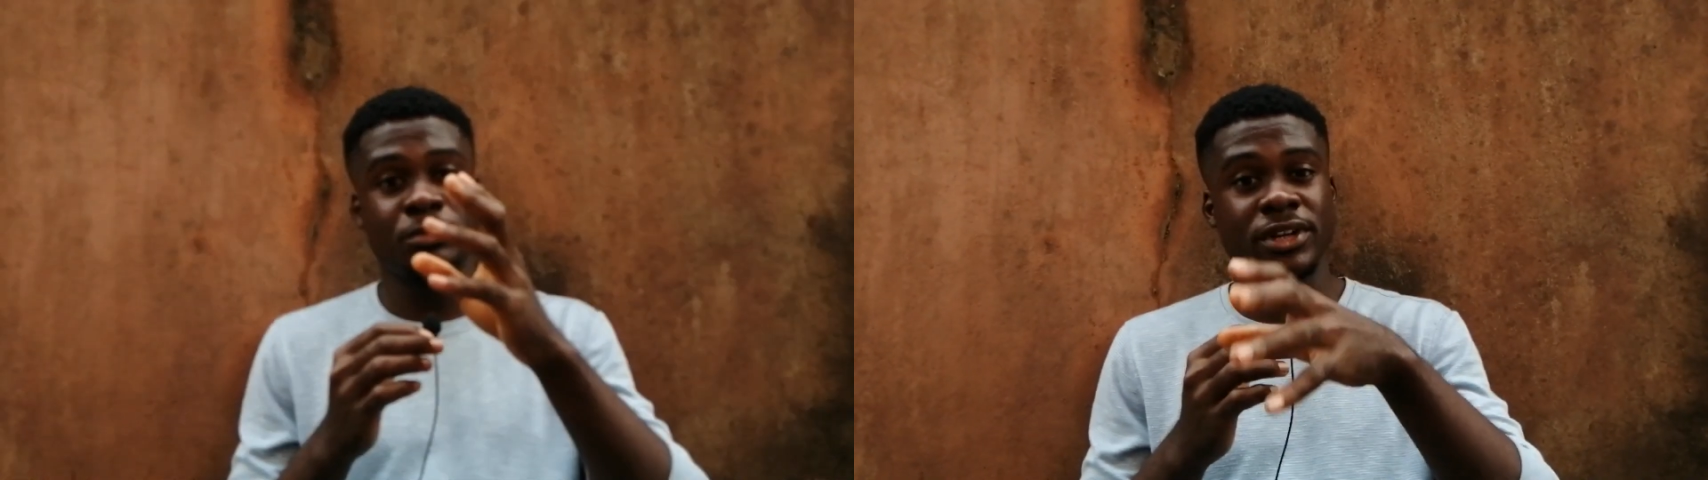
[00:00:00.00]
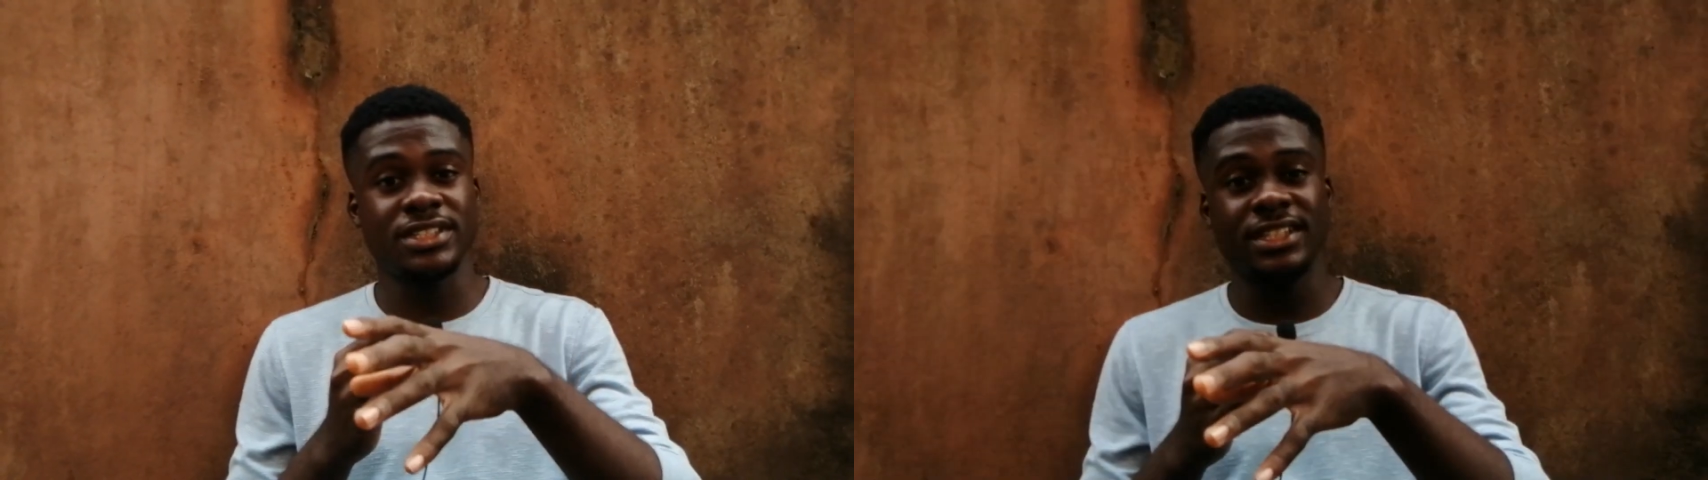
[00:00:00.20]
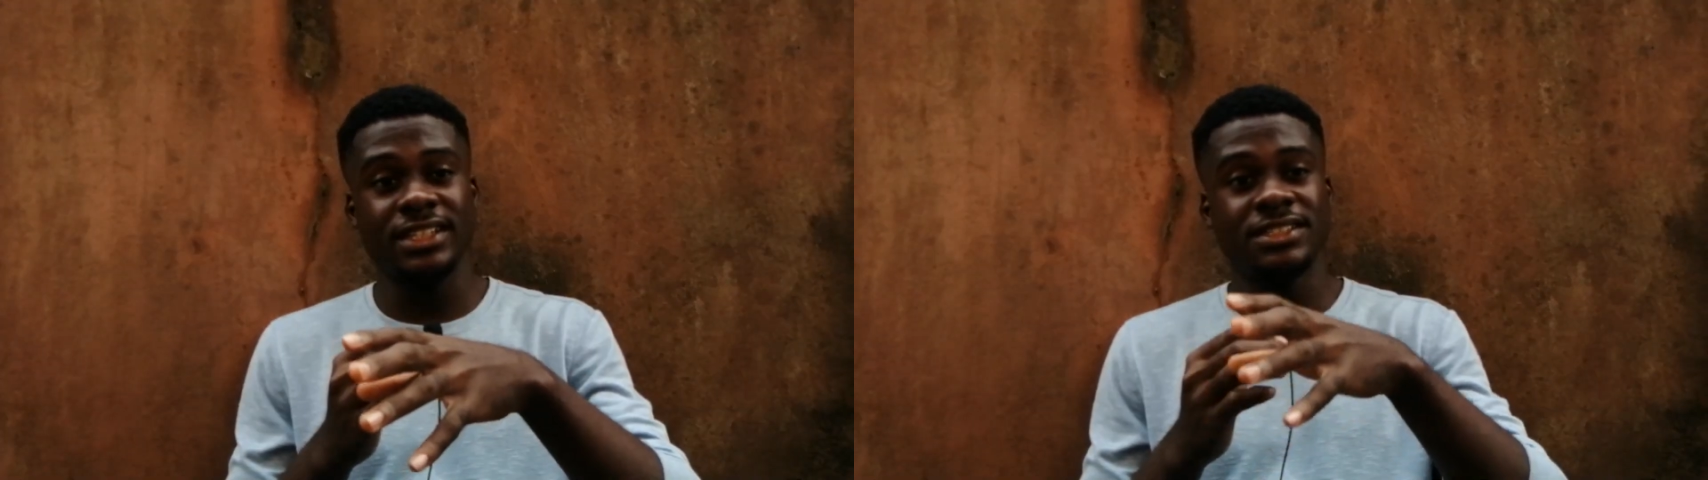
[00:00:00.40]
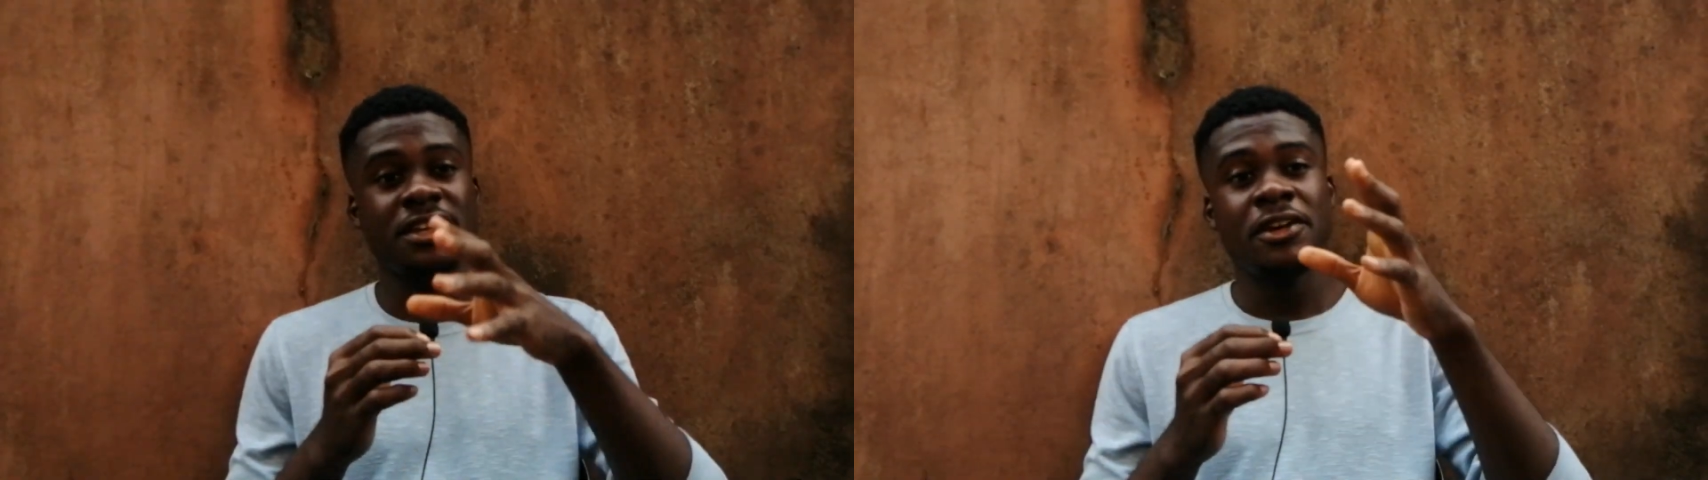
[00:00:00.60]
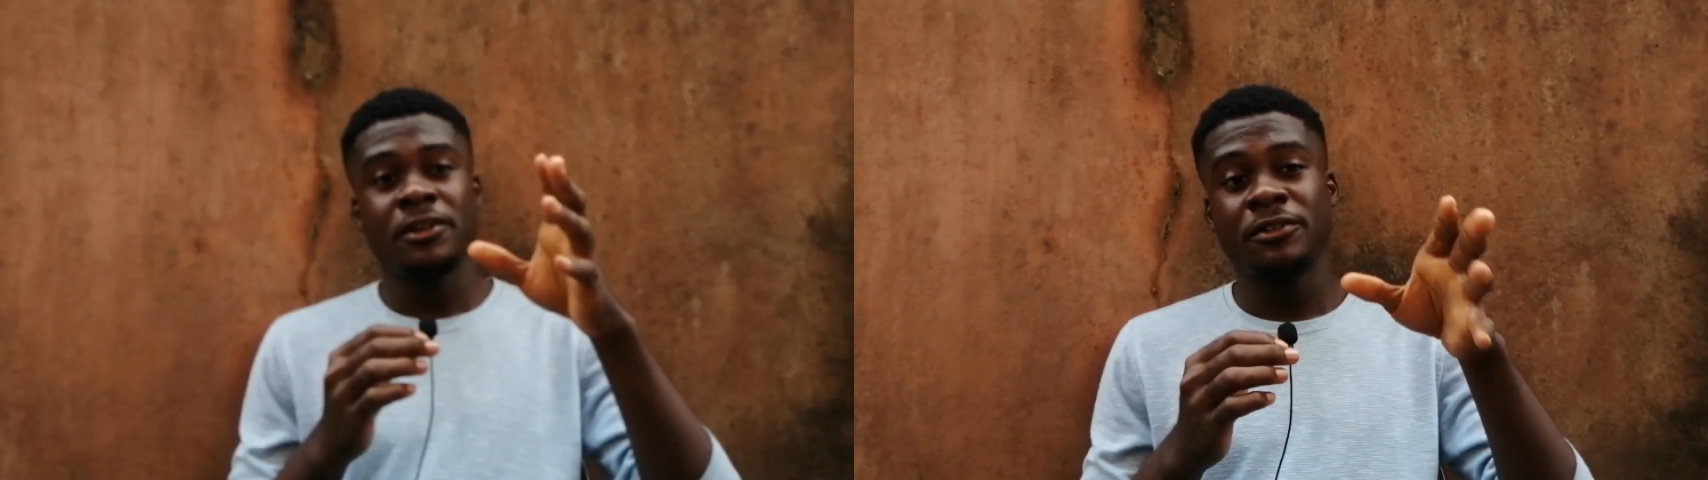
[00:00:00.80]
president
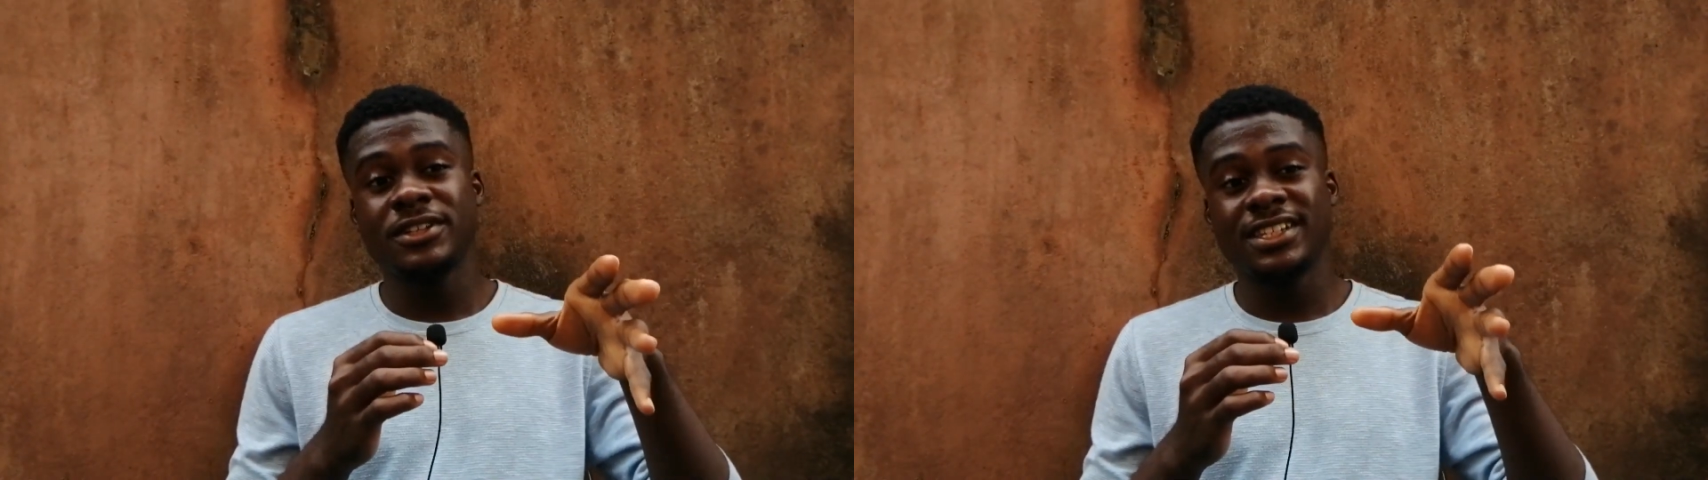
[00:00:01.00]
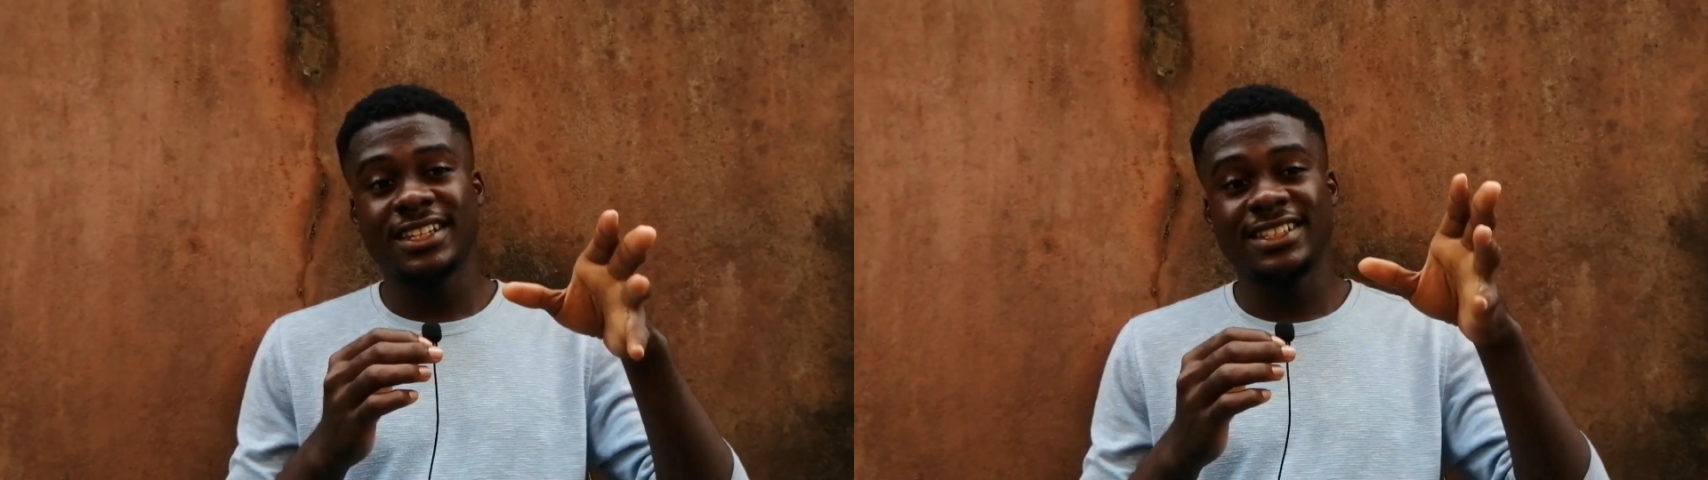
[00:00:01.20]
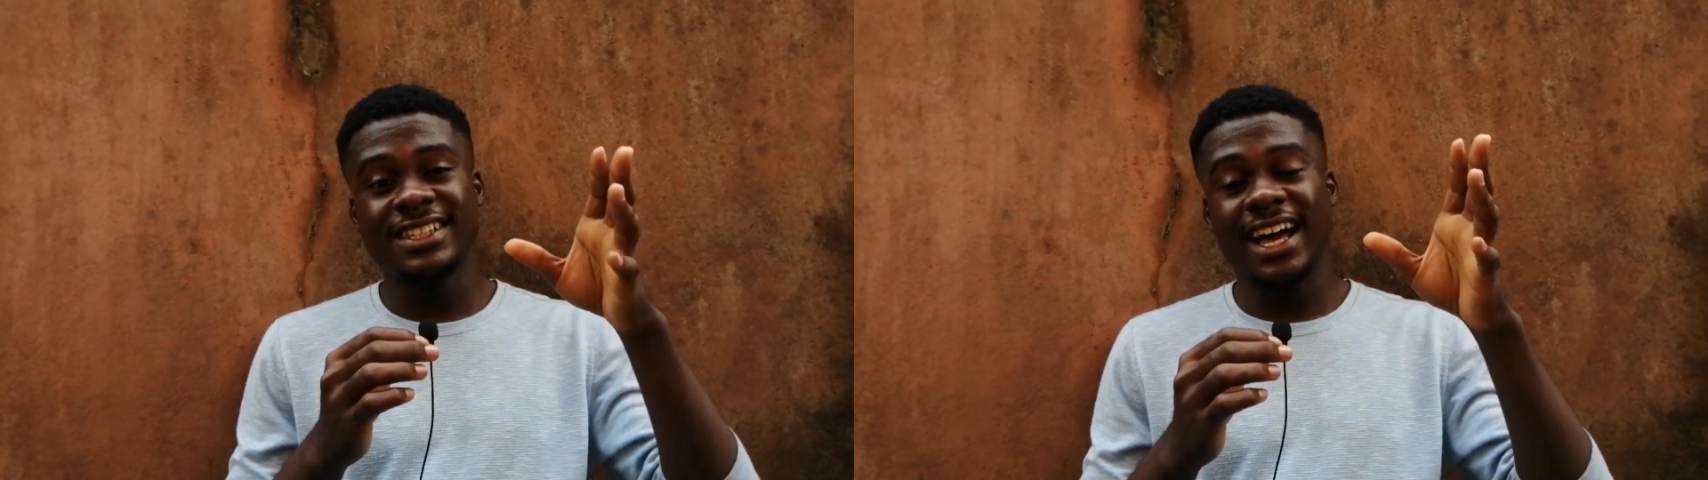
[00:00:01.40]
recently